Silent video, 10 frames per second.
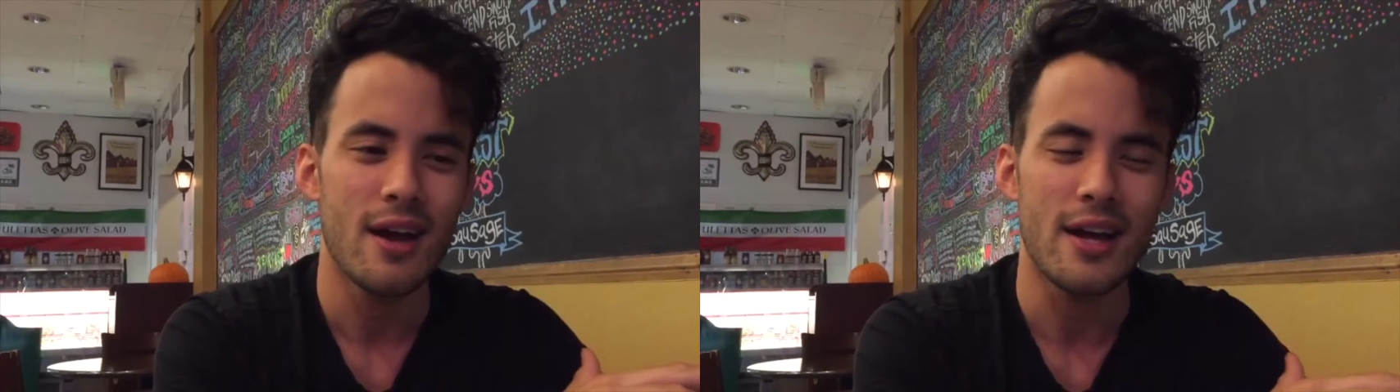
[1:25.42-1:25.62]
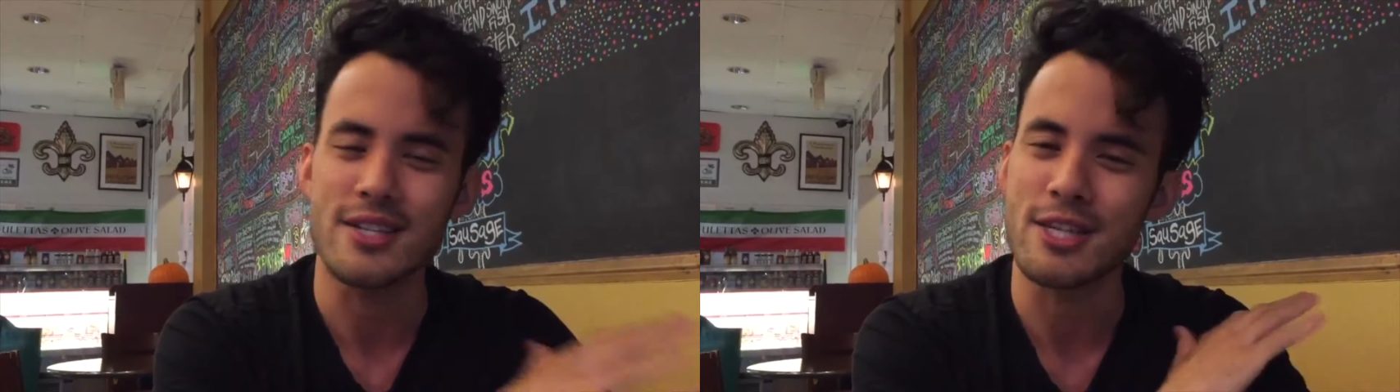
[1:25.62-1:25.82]

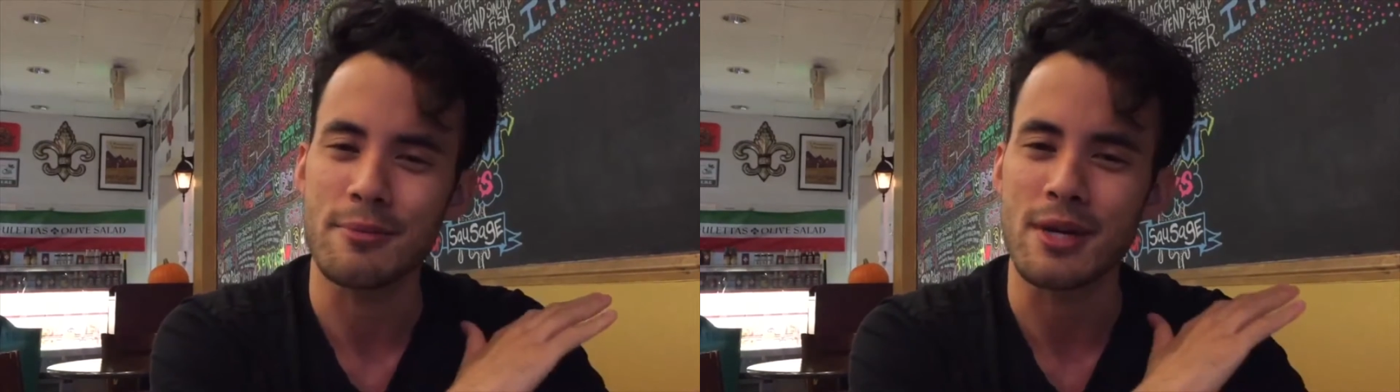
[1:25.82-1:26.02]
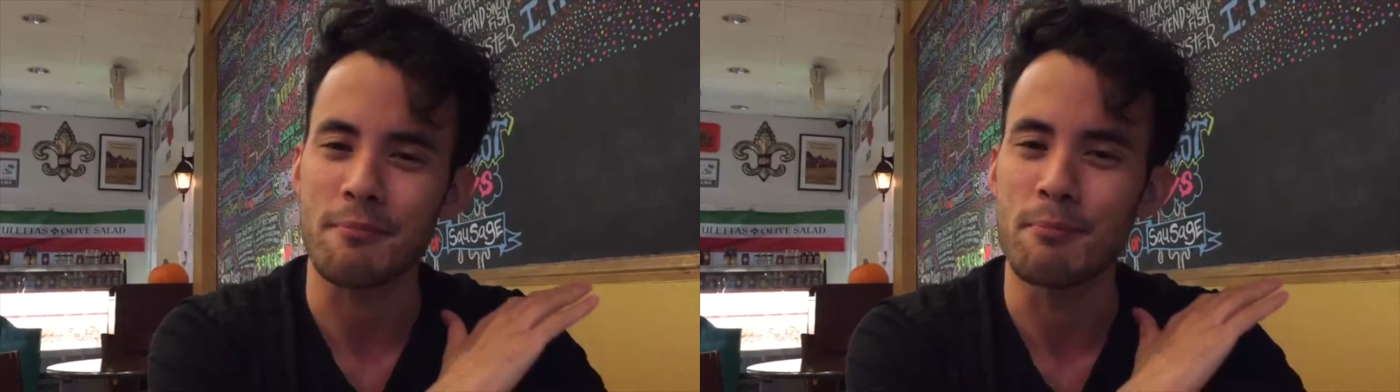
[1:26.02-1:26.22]
And it's going to
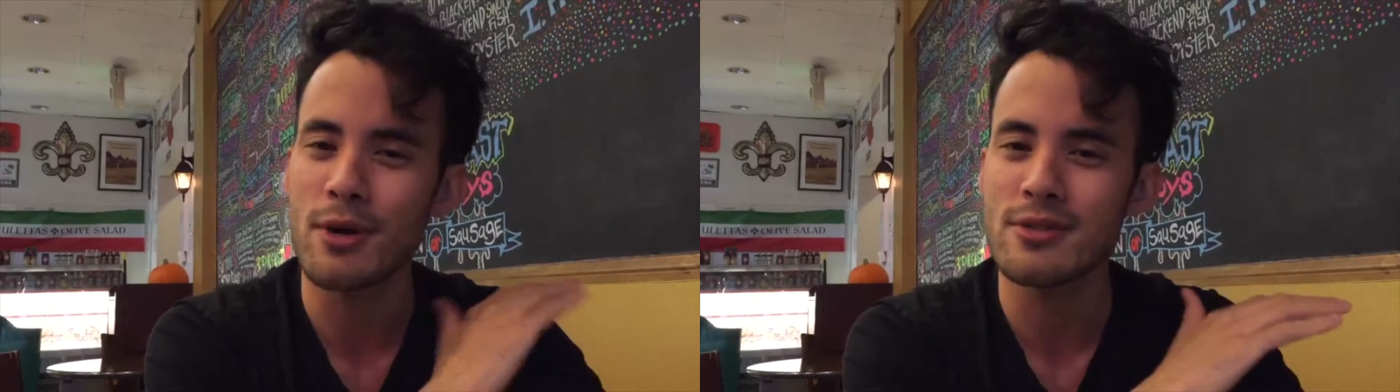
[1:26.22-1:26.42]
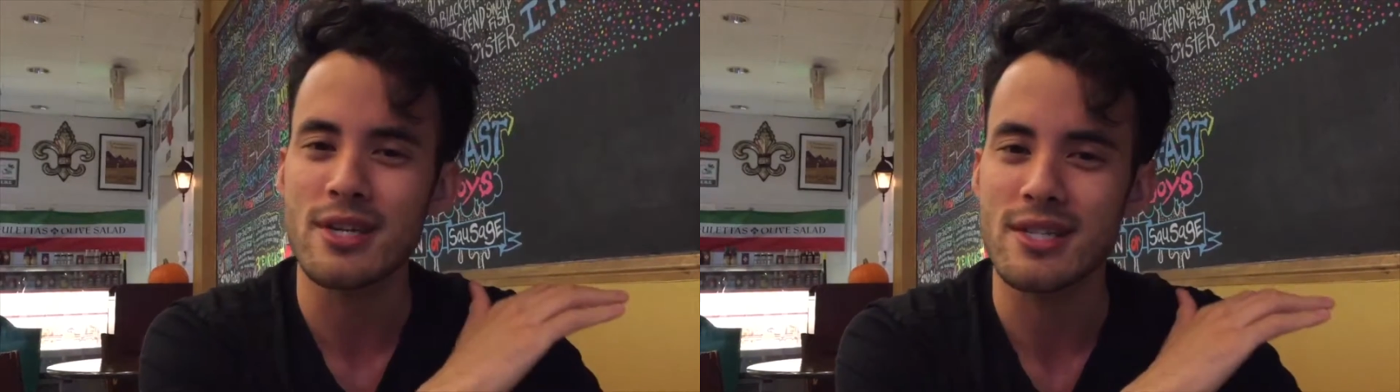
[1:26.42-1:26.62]
be a
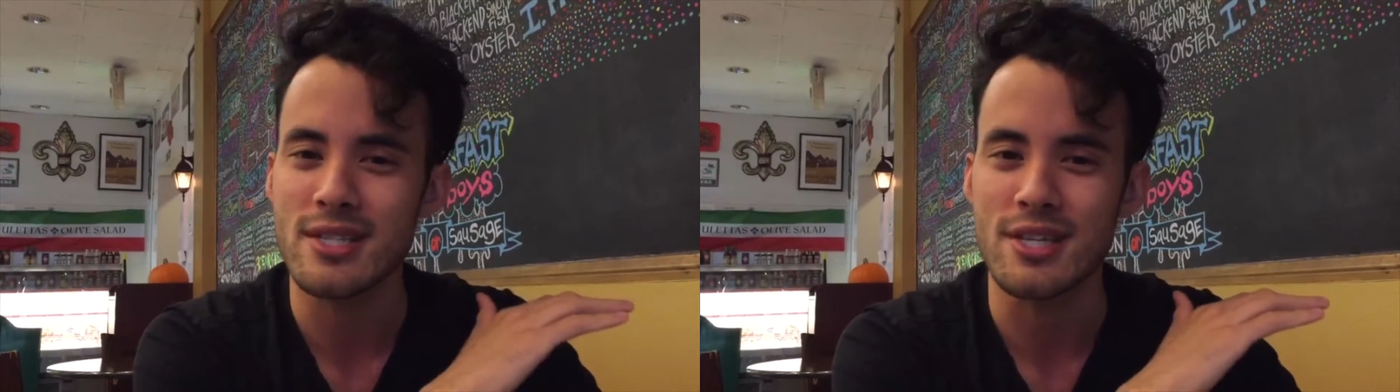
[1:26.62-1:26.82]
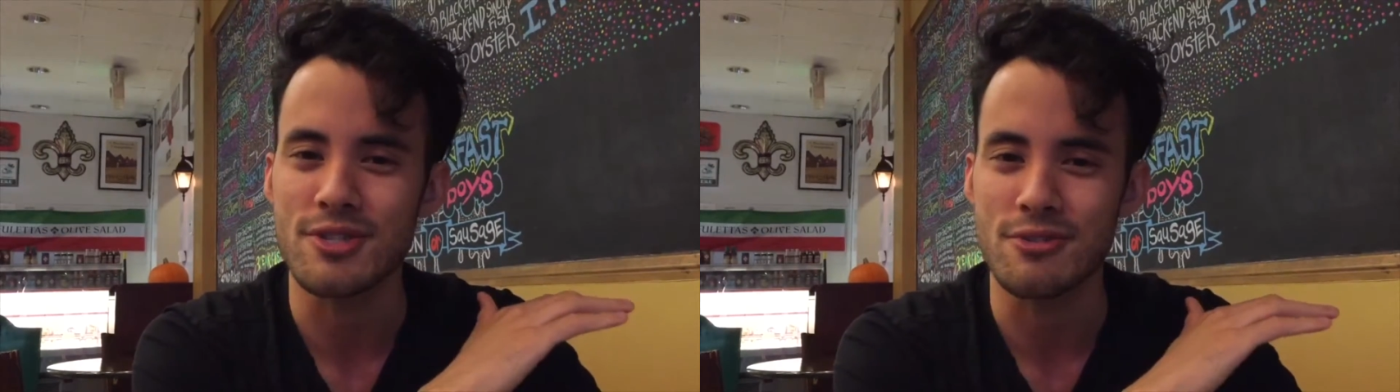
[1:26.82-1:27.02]

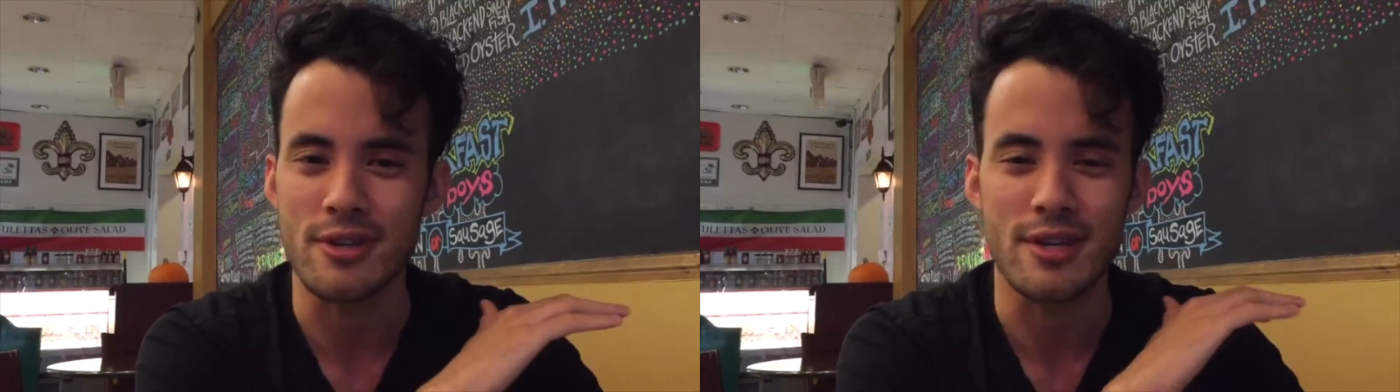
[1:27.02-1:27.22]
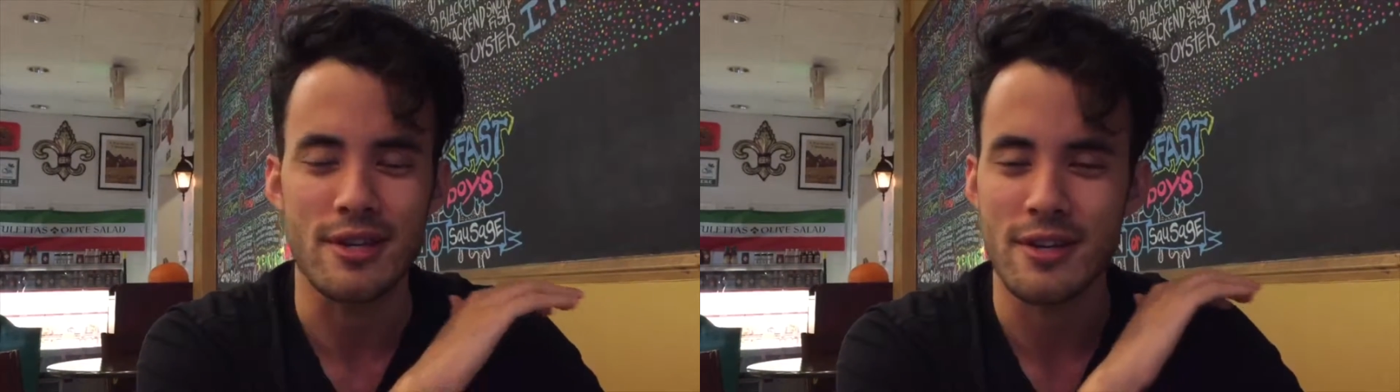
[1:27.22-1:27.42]

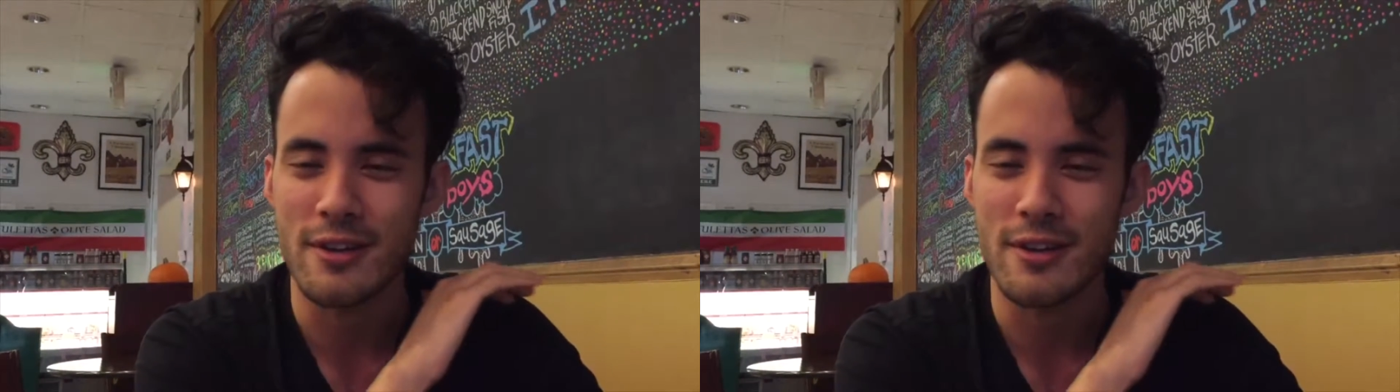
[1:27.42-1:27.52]
multi-sensory,